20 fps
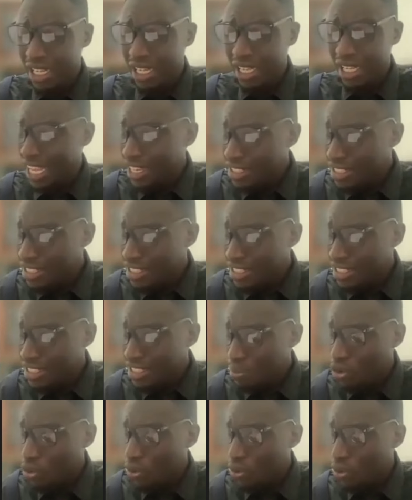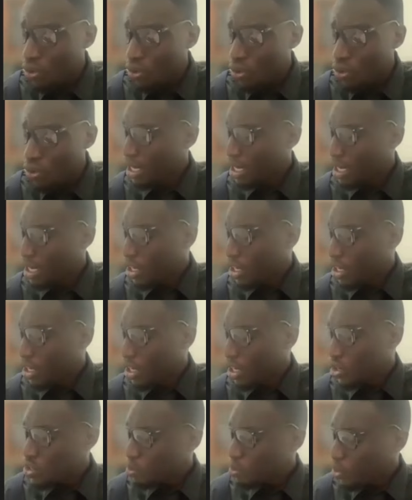being a legacy program.
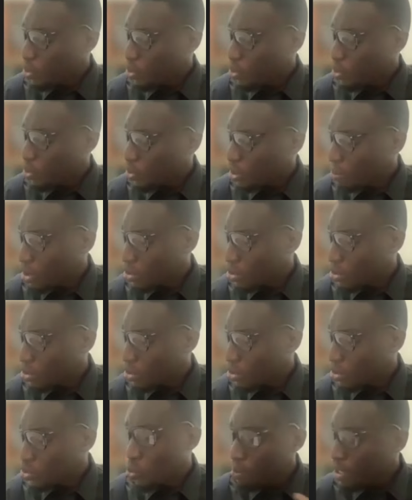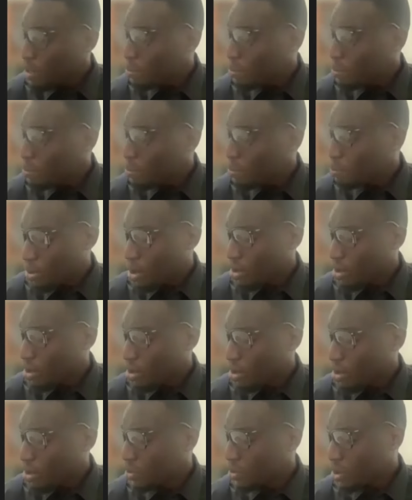You spoke about women being
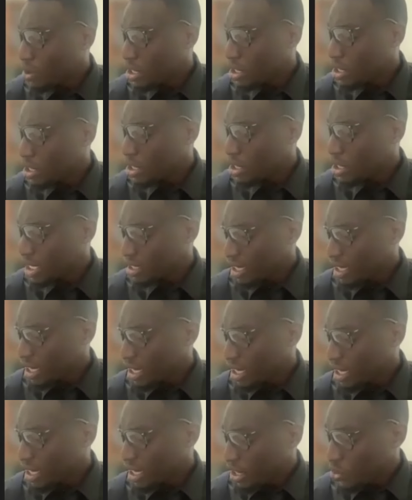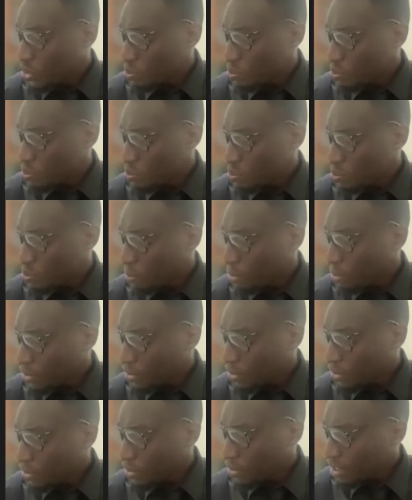part of the project. You spoke
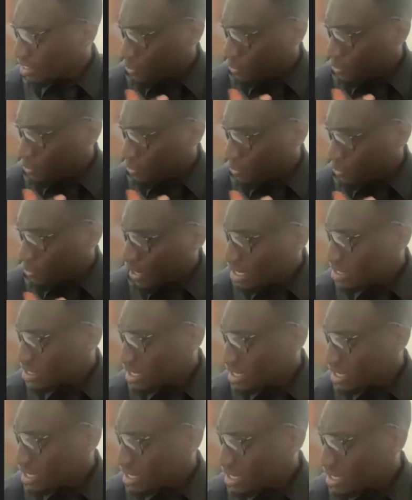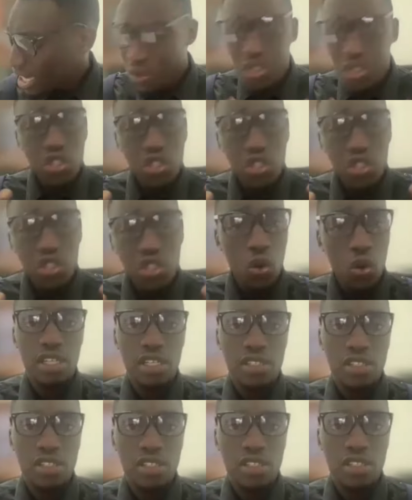about the phase, and you even
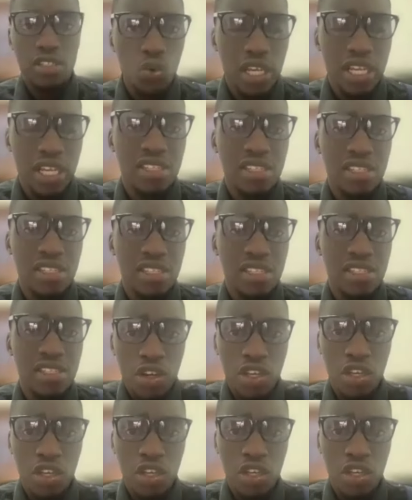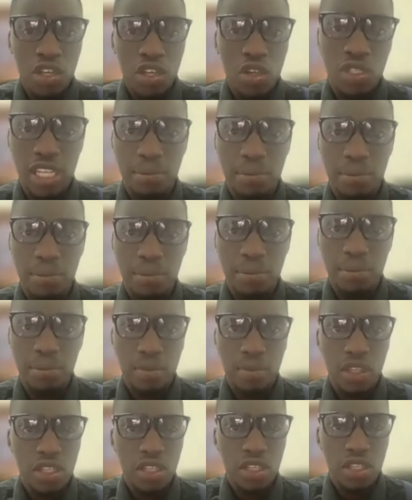told us who is on your team.
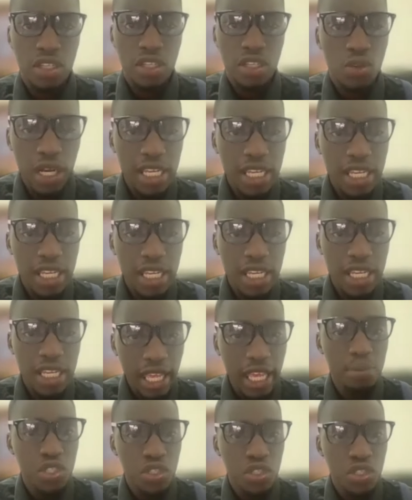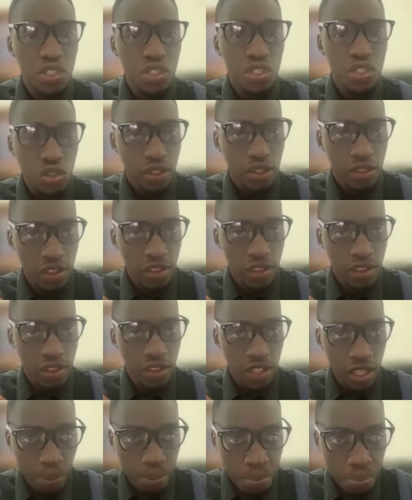So when it came to
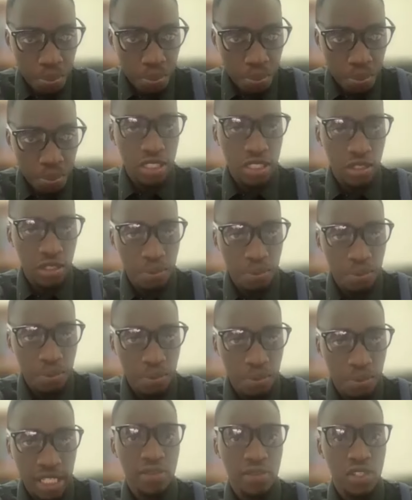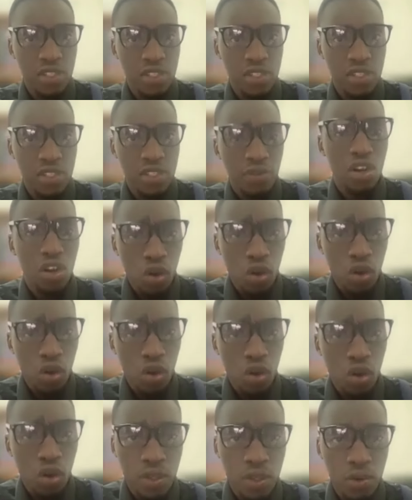the project objectives of an
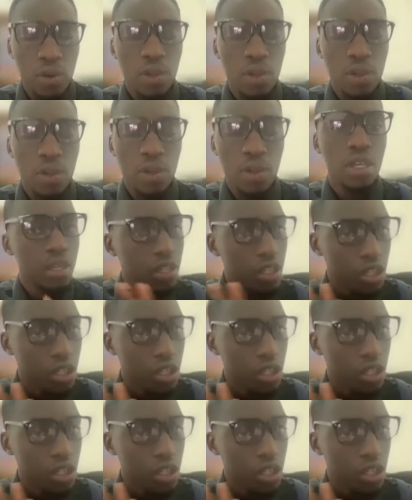overview,